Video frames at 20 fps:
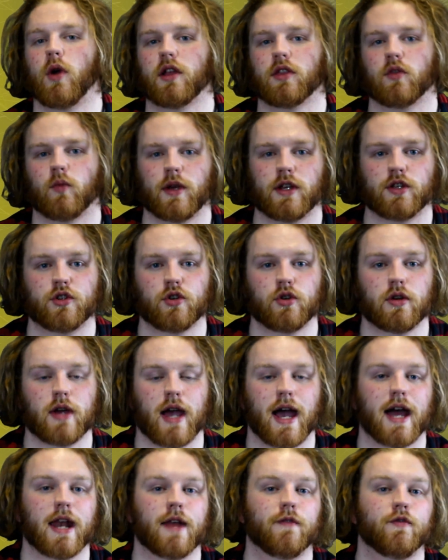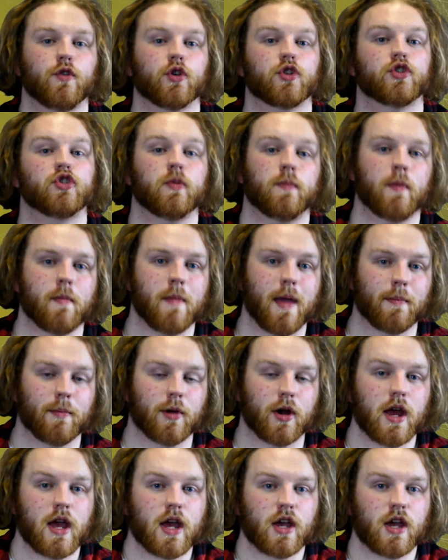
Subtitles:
that we do, and if you're a super member,